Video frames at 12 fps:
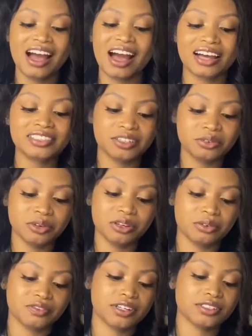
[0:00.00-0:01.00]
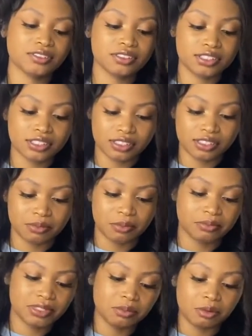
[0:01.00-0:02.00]
I don't read reversals,
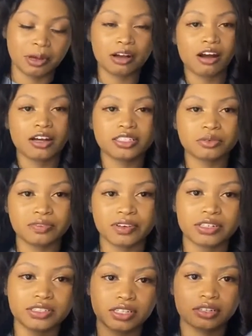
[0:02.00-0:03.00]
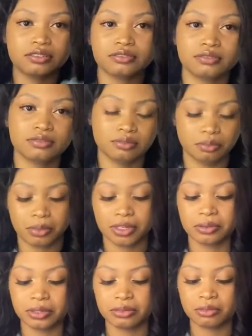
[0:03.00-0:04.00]
and some of my cards are reversed, so
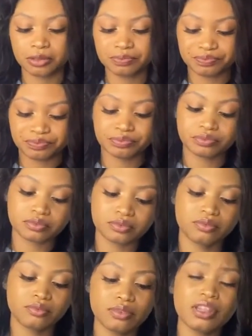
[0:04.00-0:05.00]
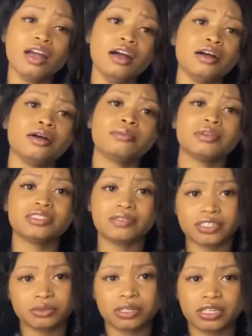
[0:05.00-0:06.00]
bear with me. This
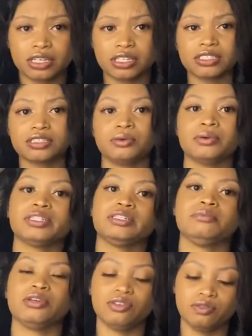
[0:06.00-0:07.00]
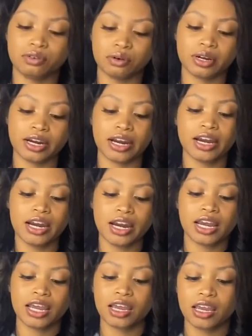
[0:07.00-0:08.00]
first reading is going to be for
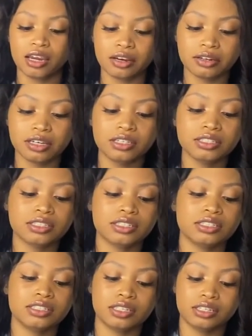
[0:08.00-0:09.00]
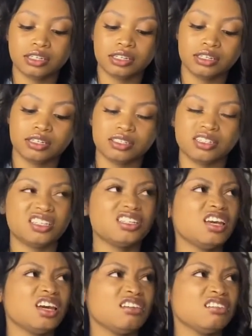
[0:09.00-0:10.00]
Aries, since is
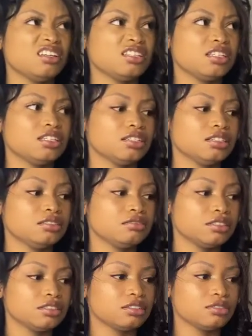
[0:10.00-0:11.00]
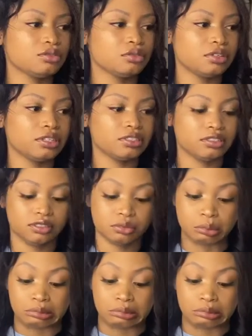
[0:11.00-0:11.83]
it Aries season or is it Taurus?